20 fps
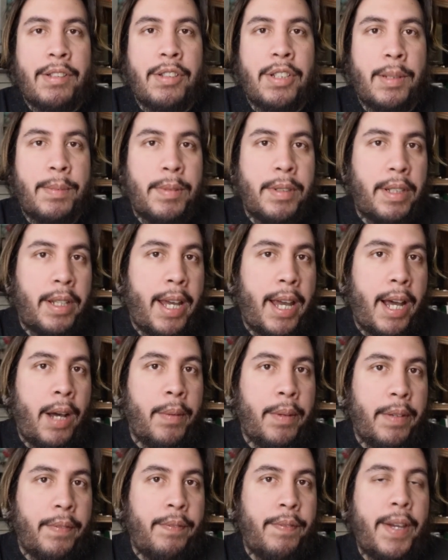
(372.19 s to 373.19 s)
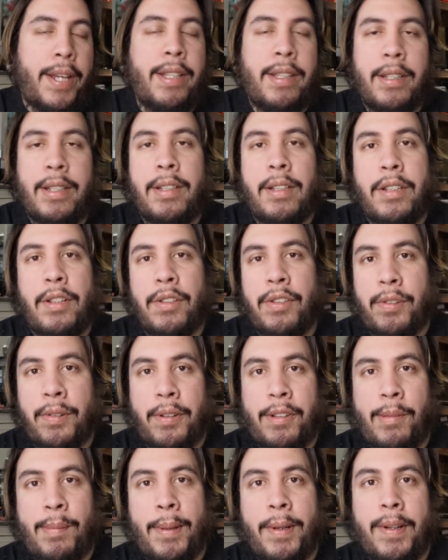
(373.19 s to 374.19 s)
chips and how it affected the user
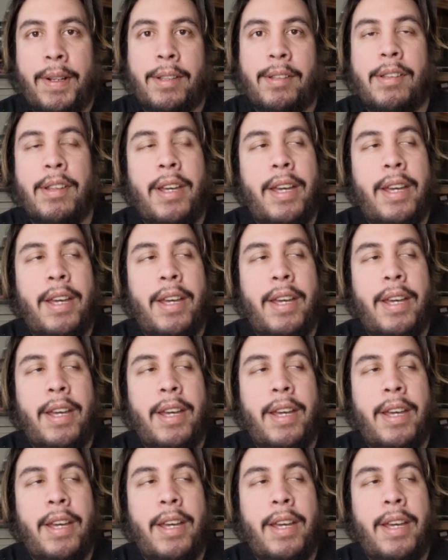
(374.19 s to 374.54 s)
experience.